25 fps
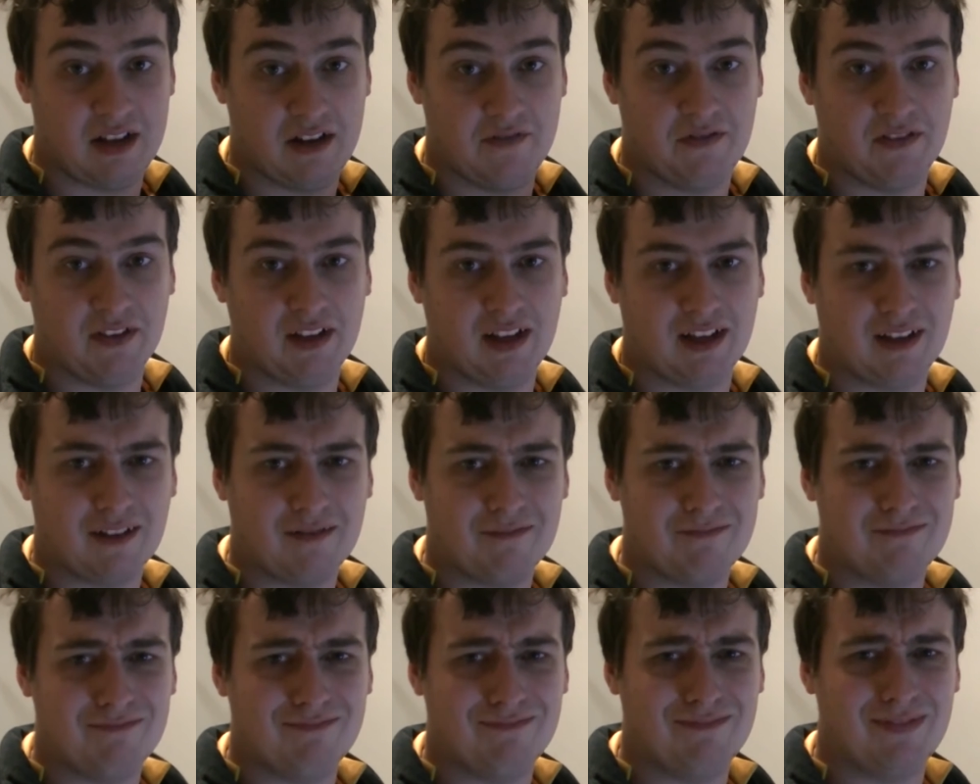I feel like,
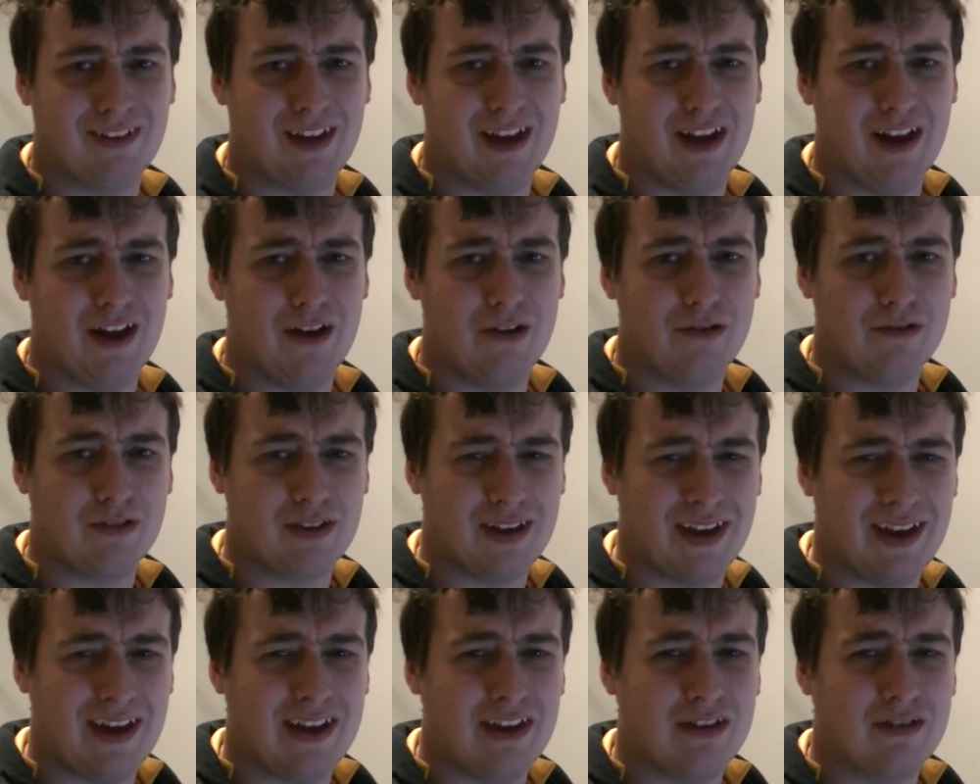
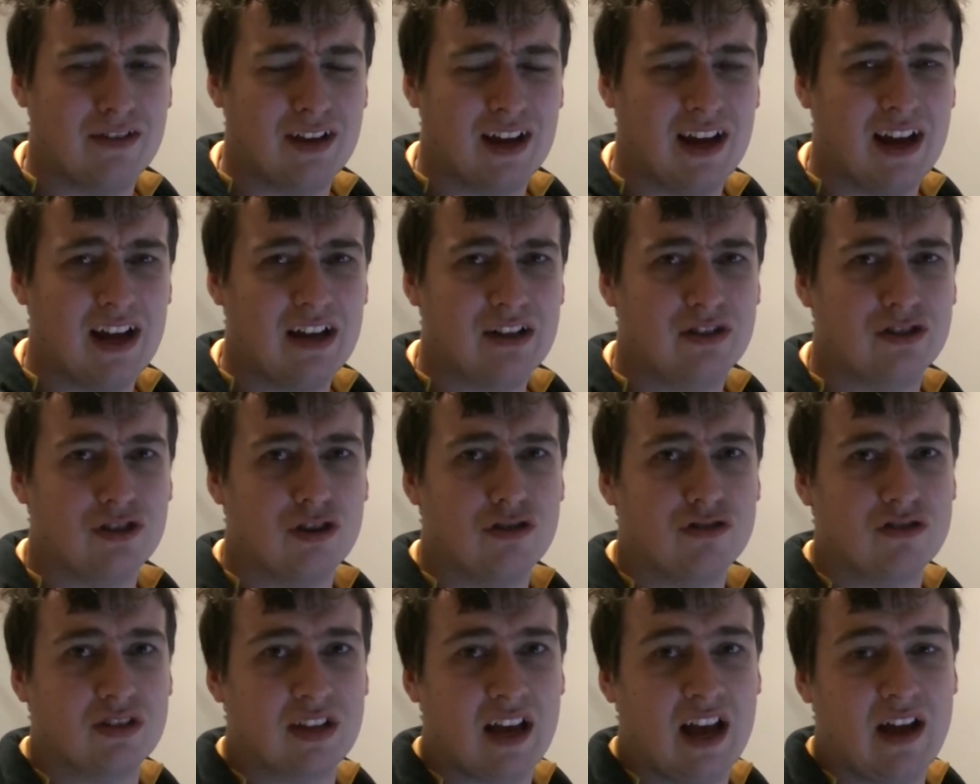okay, you kind of
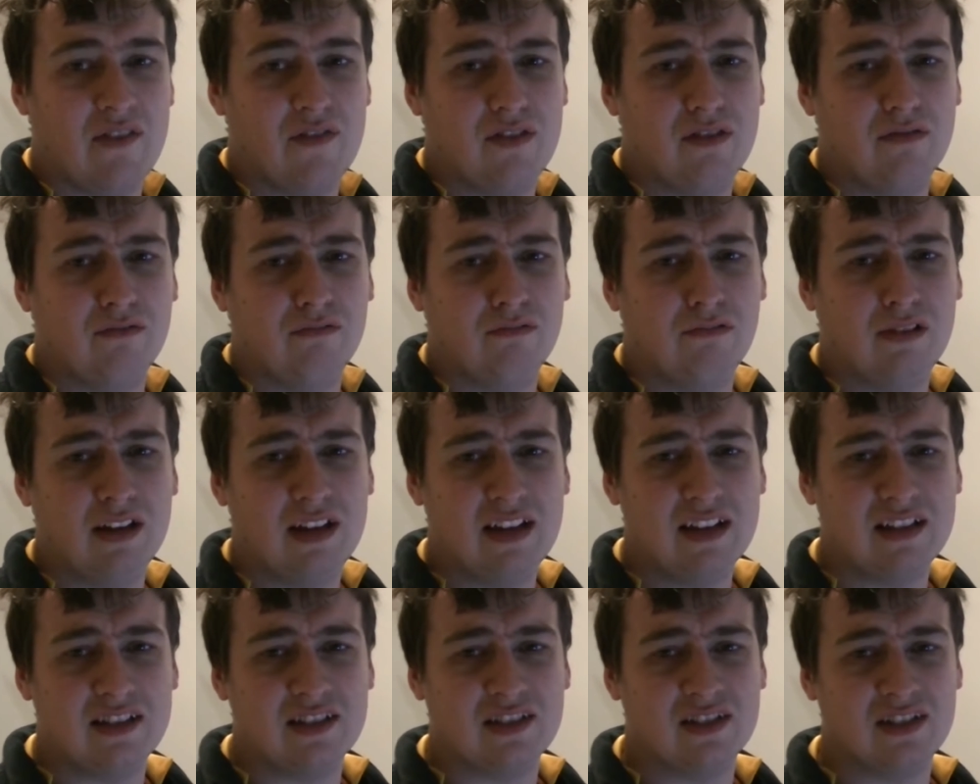chose kind of a
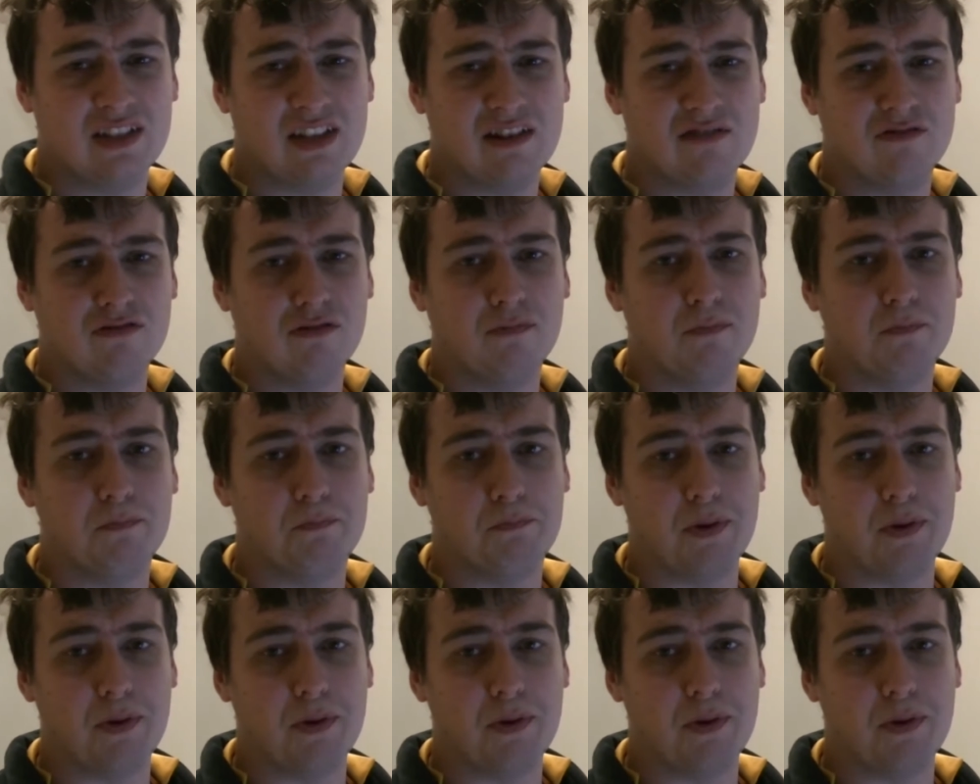weird sequel